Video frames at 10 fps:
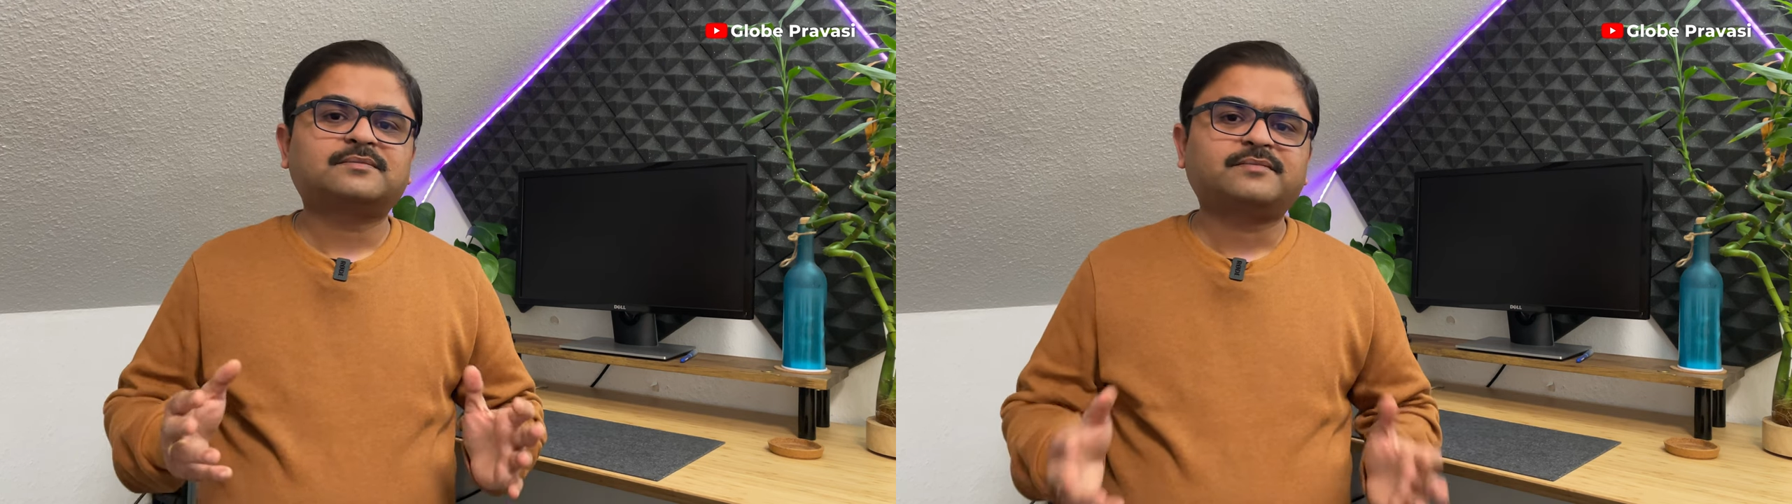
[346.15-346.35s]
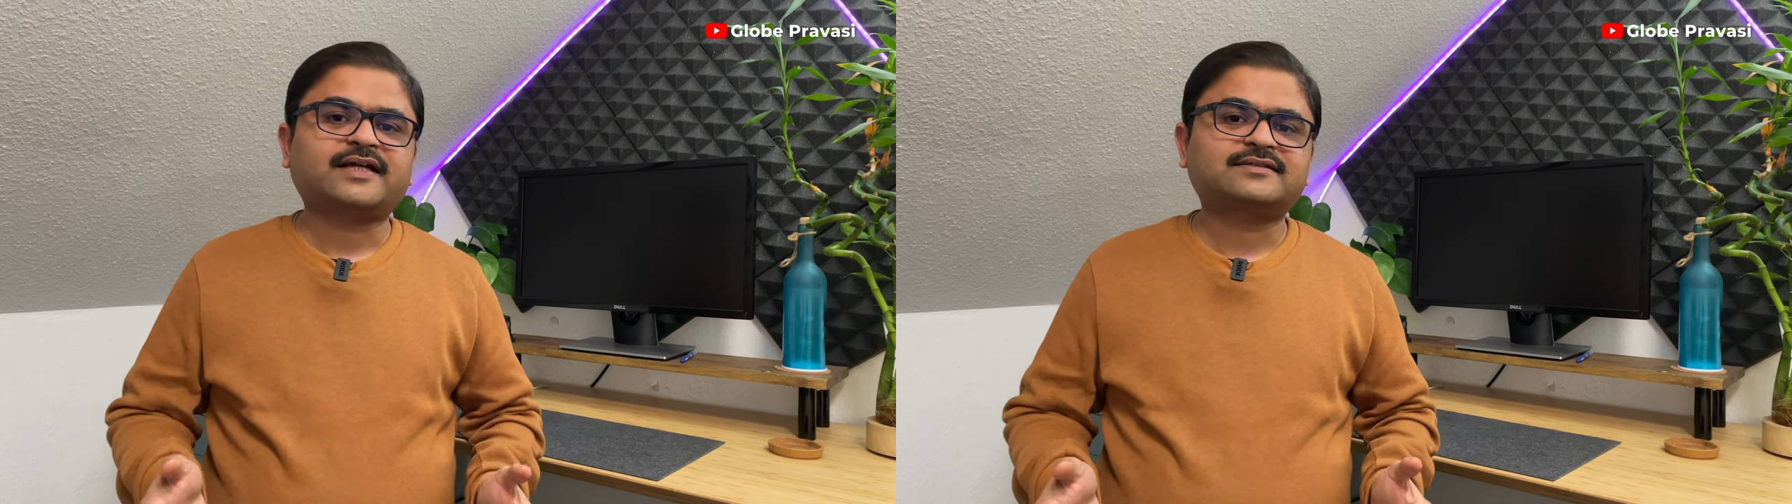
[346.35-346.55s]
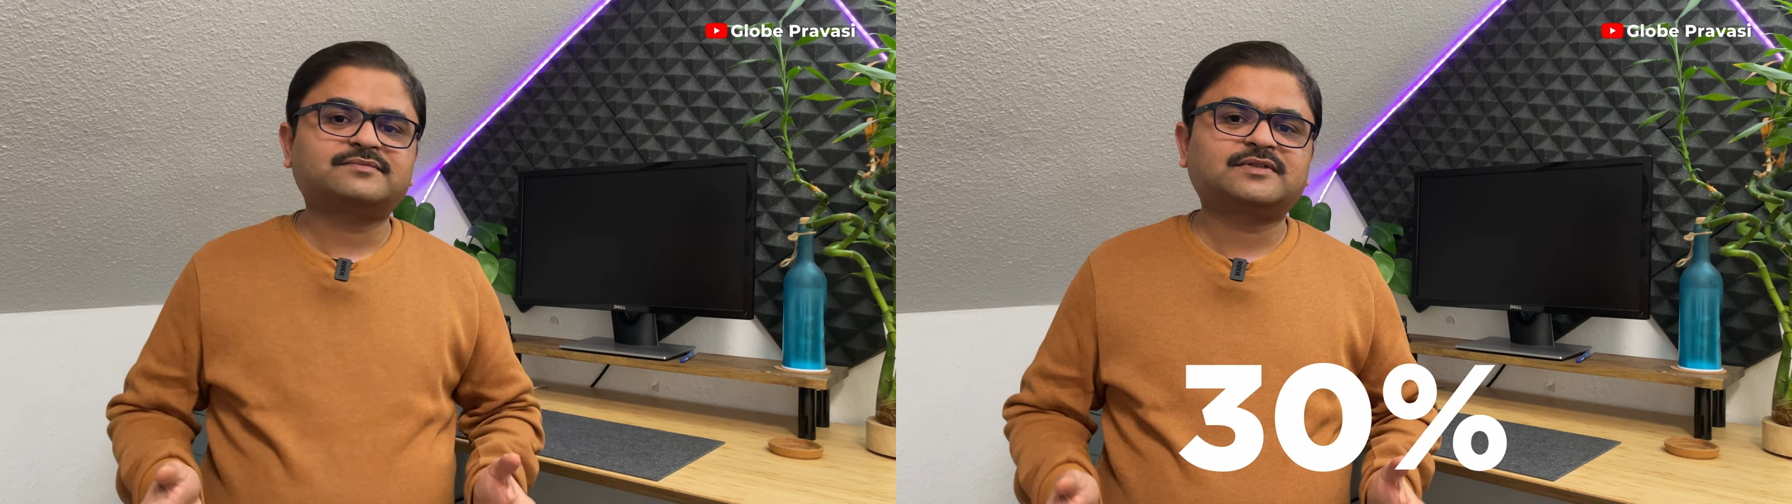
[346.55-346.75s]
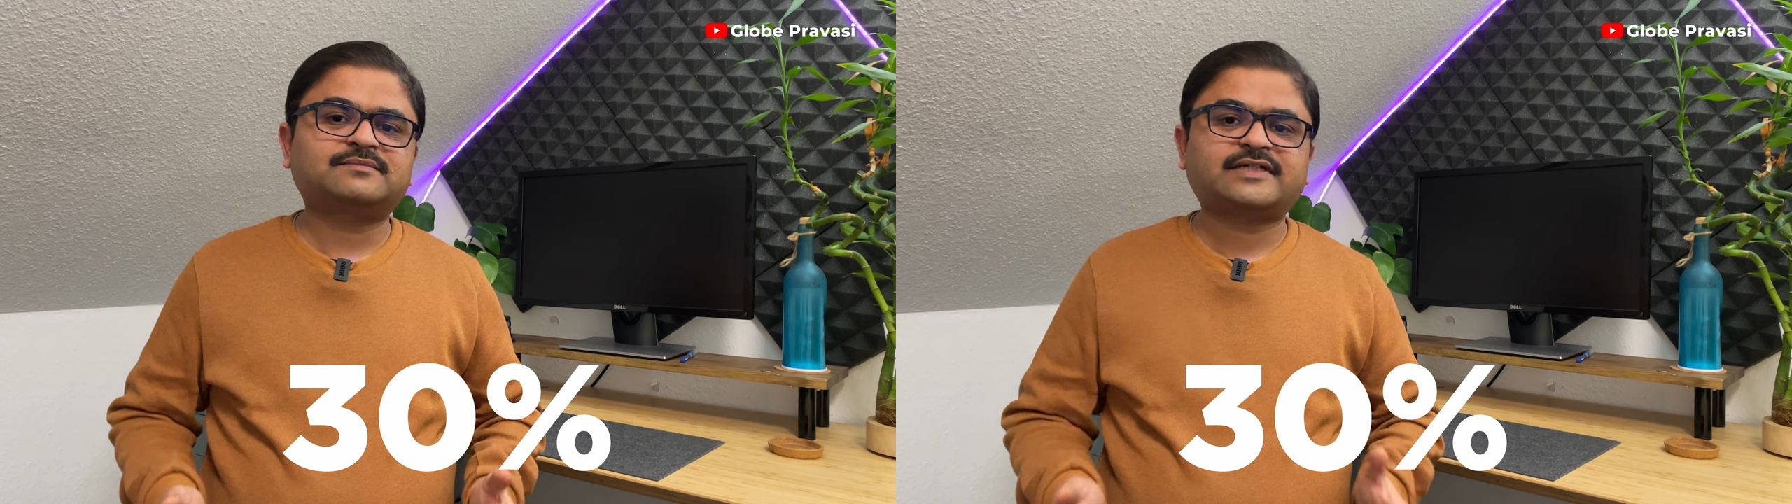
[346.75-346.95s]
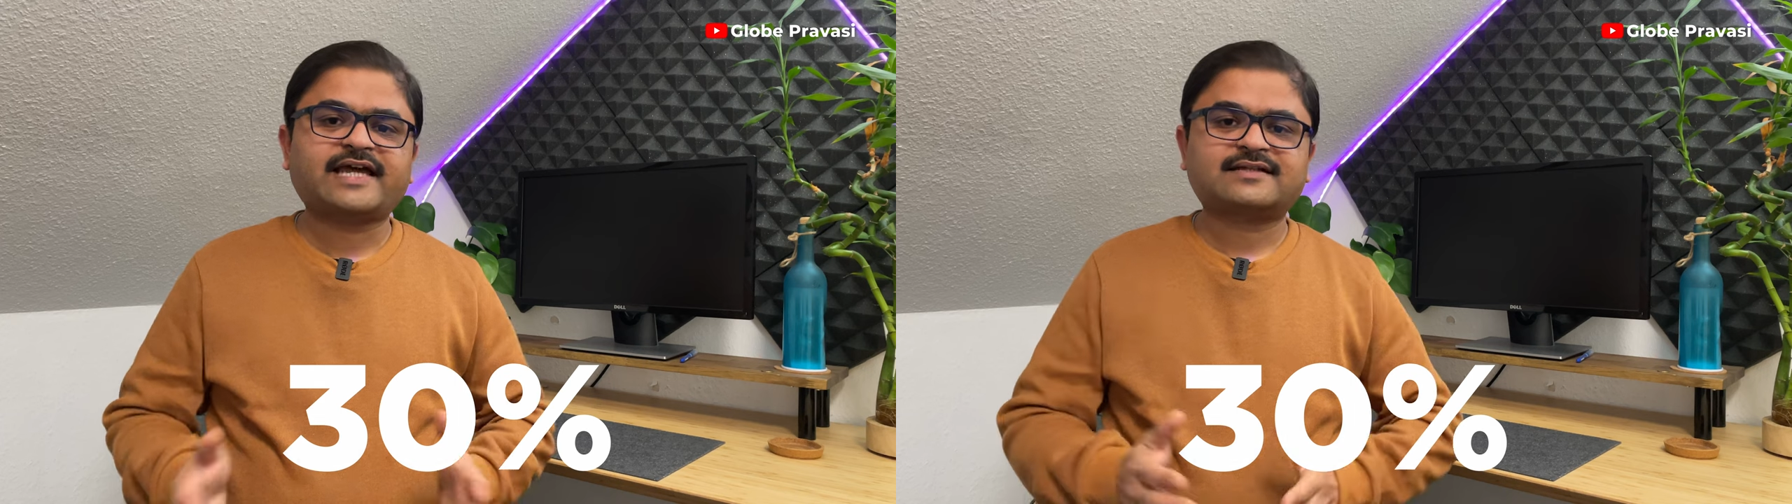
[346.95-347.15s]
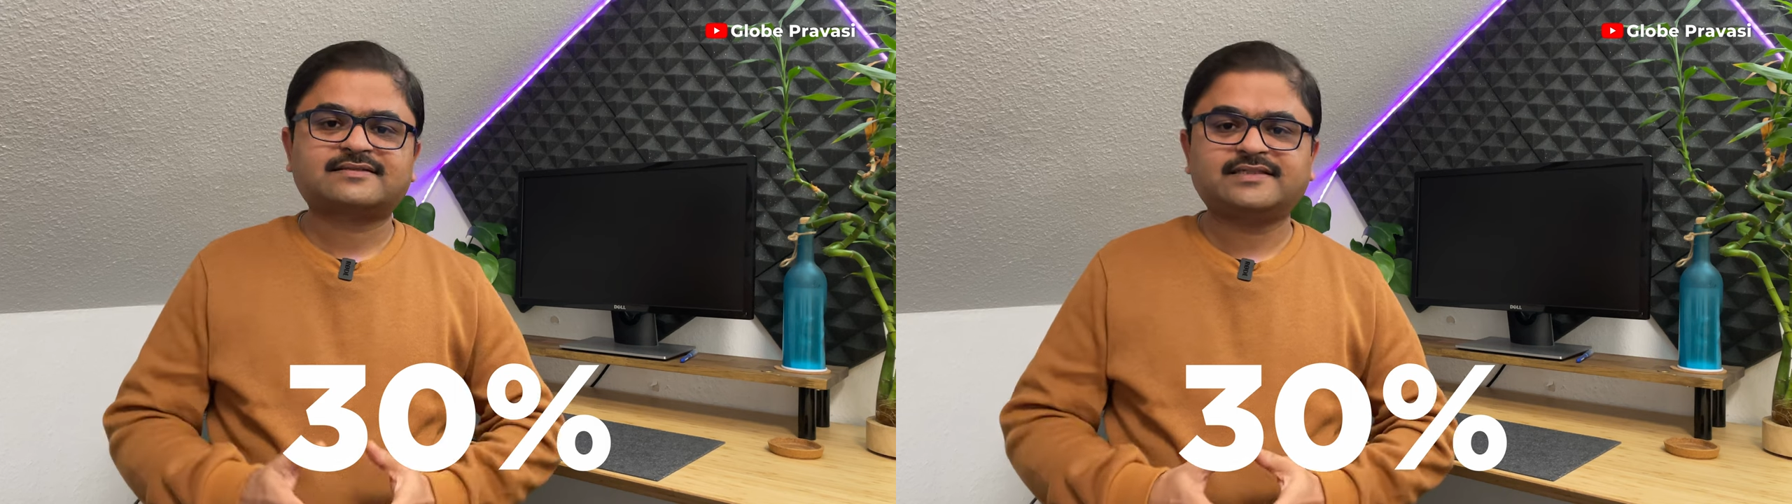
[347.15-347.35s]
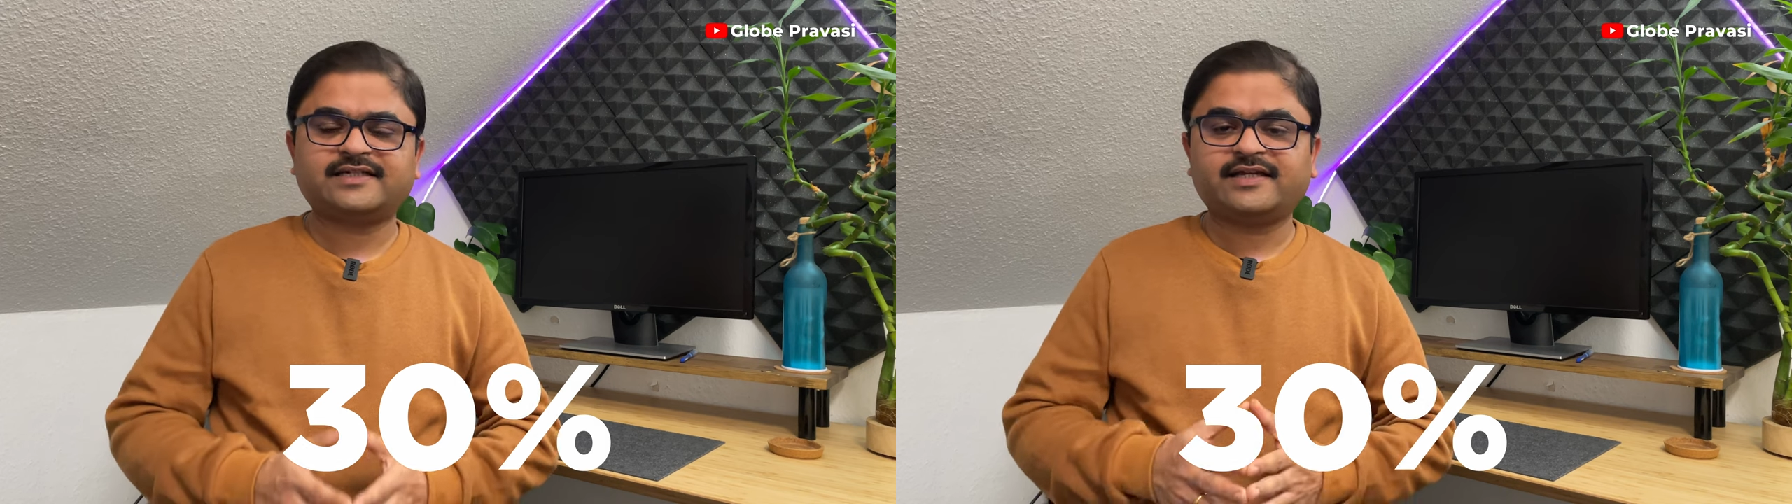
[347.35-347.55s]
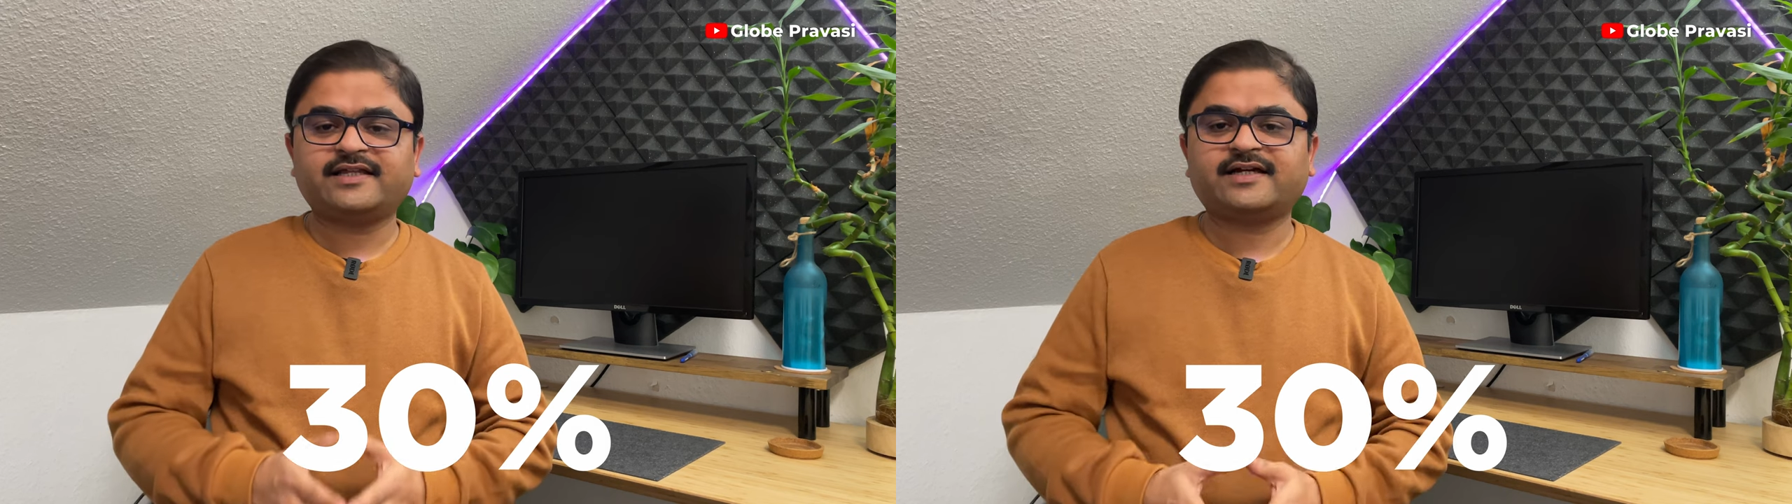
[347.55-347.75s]
Maximum tax in
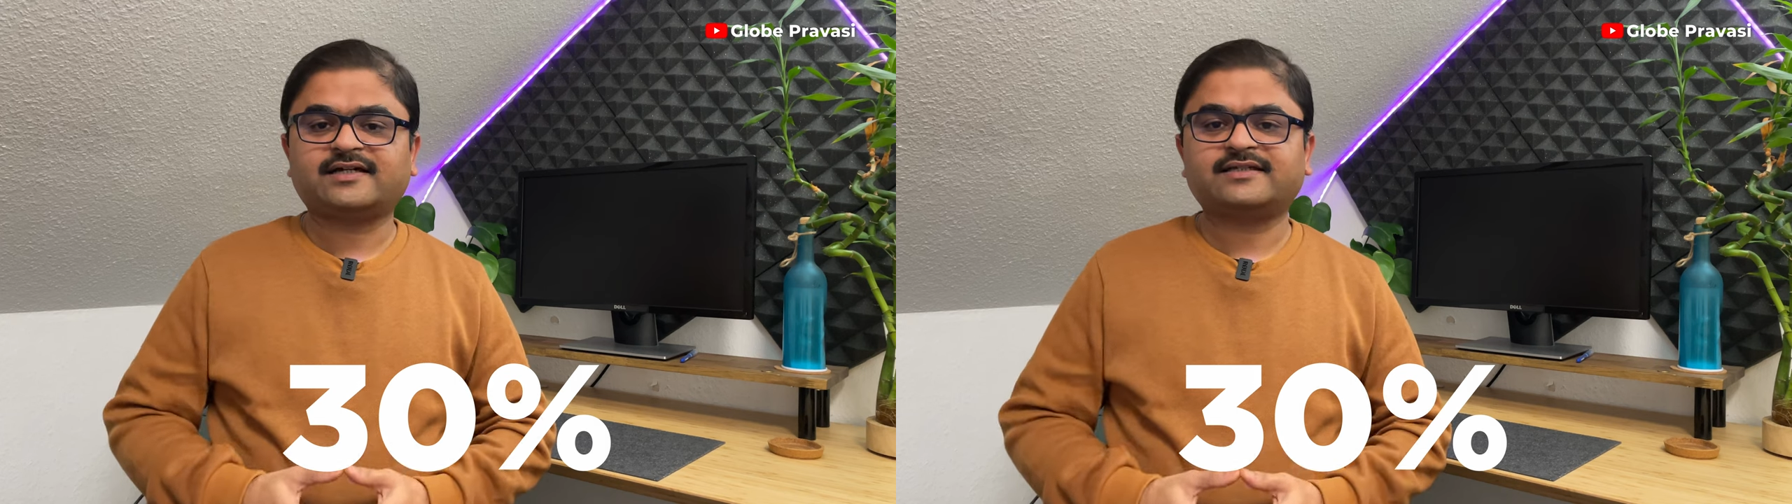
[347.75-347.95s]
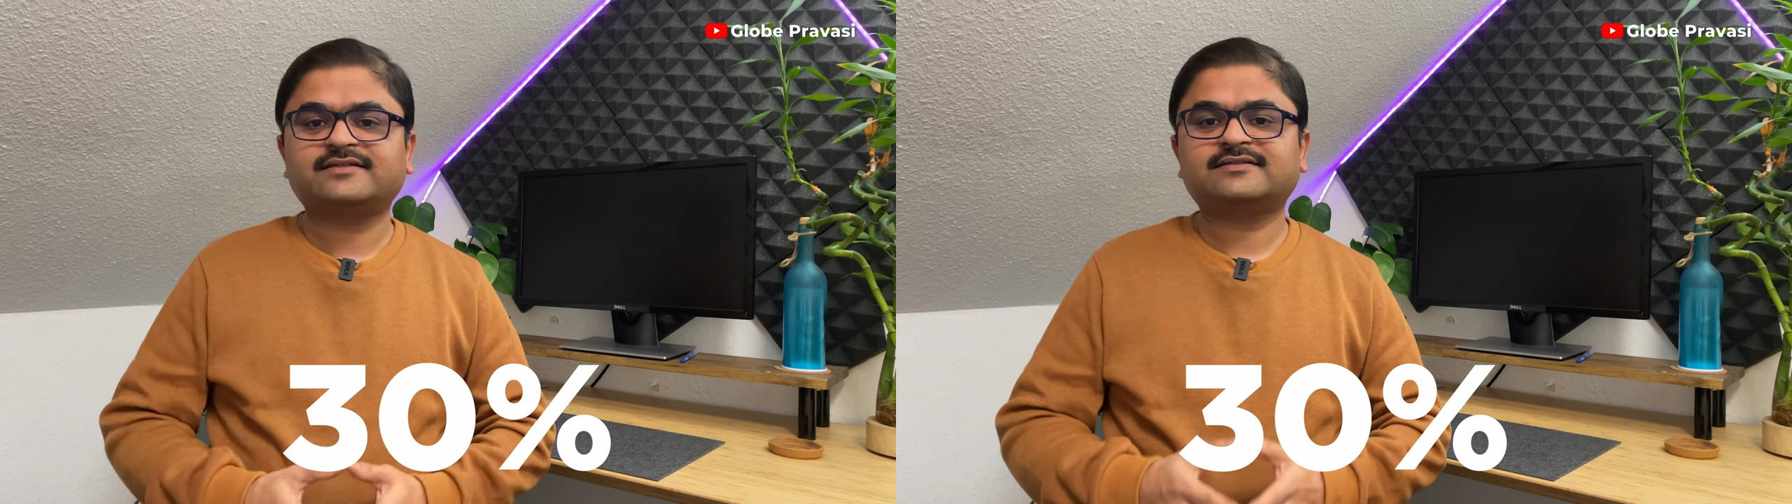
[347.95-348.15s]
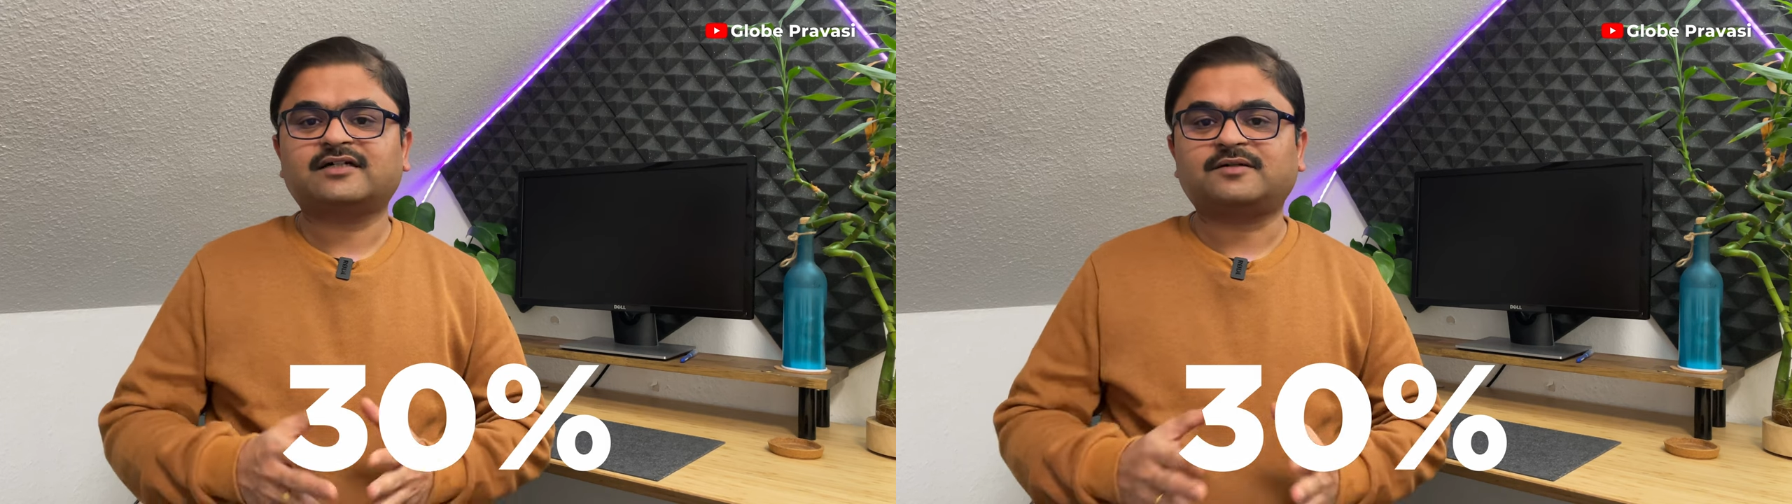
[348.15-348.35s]
India is